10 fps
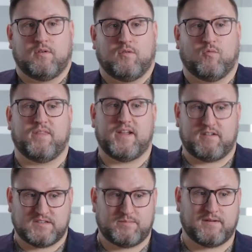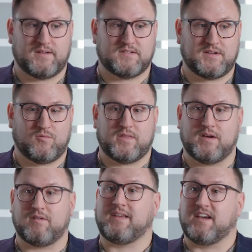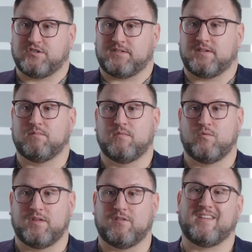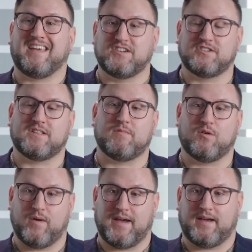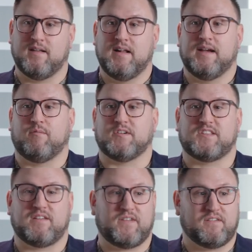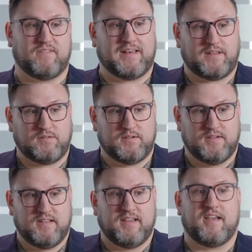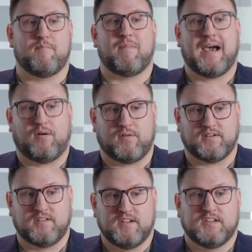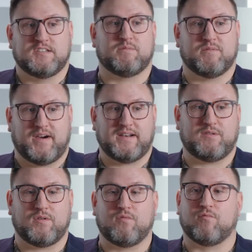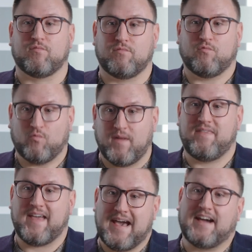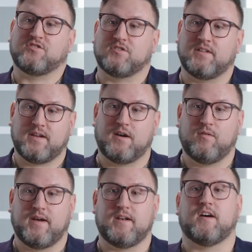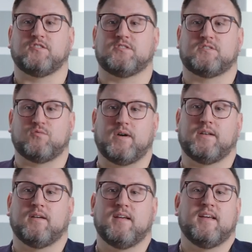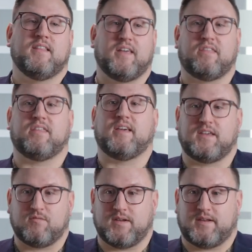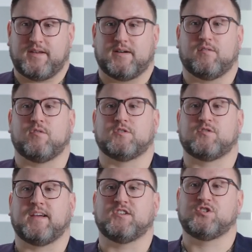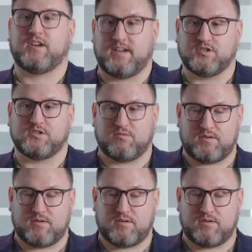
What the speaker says: what they're experiencing without engaging them in a way in which they feel valued, empowered to provide you with what they actually know and not just what they think you can hear or try and change your